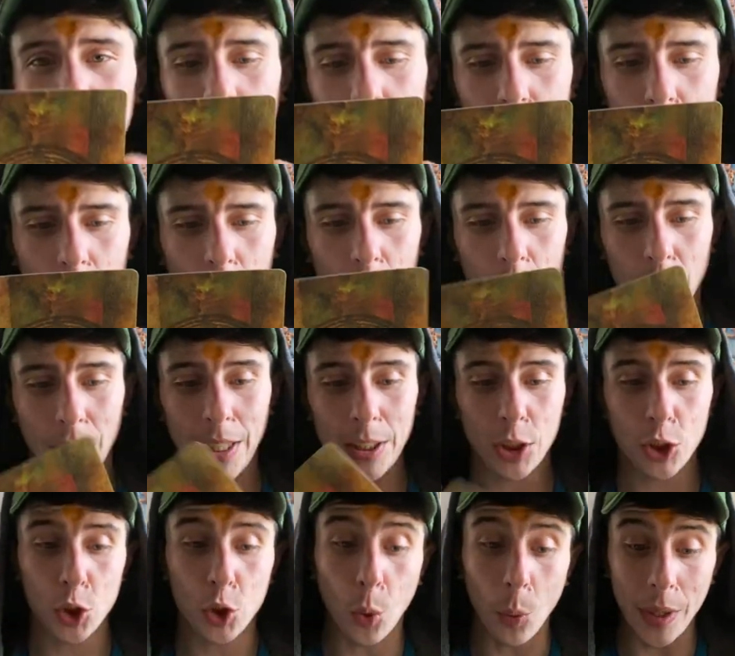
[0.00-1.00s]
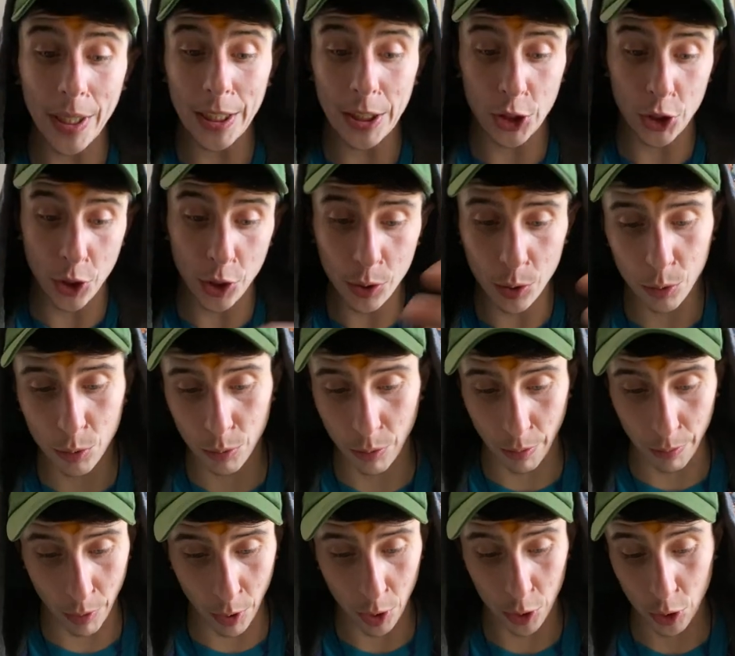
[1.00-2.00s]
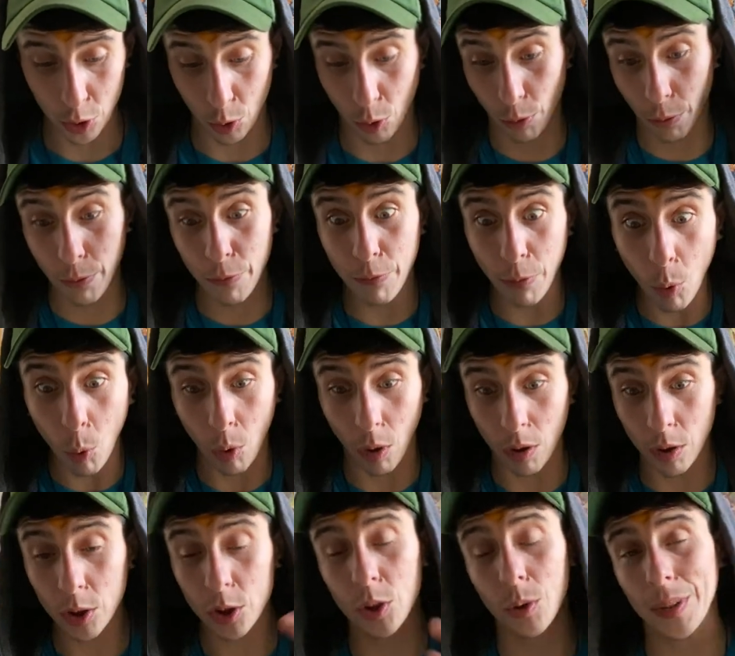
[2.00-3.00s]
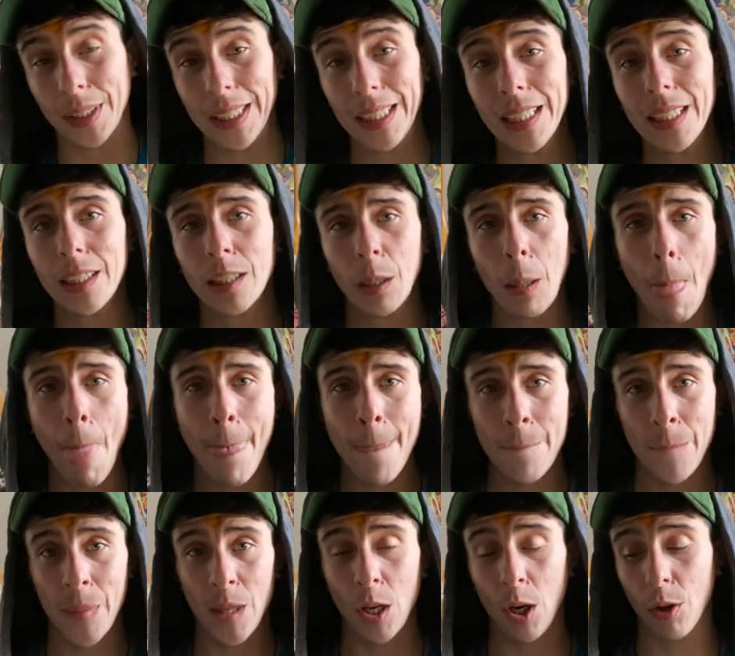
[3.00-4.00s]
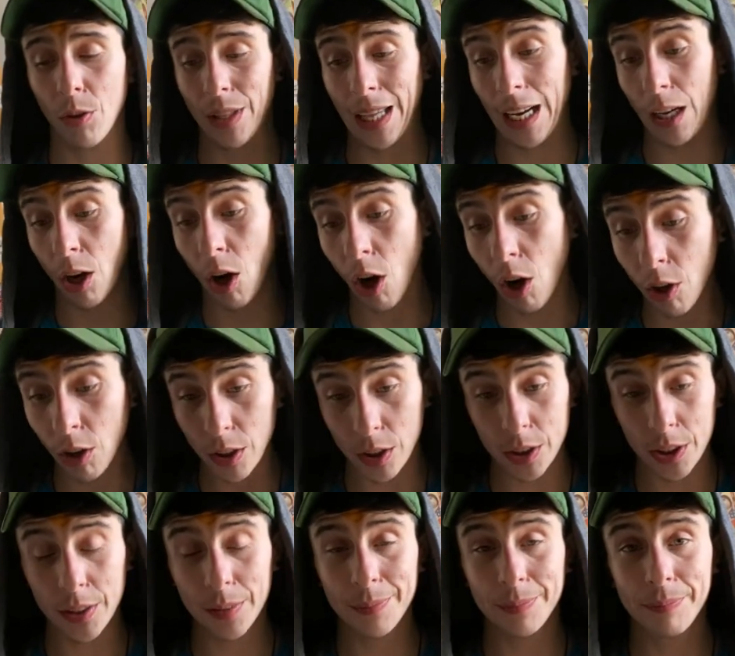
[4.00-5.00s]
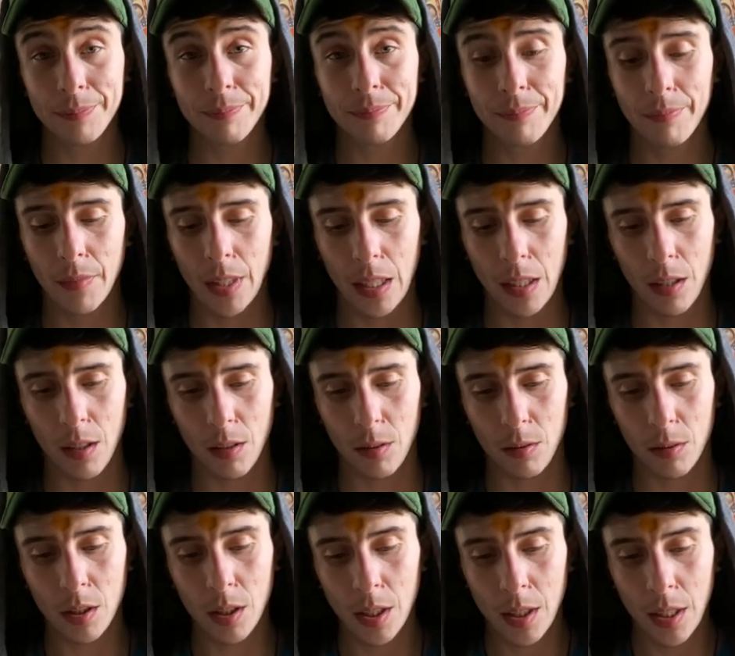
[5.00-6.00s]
So that's 22 reversed, or 4. So again, that heart, you know,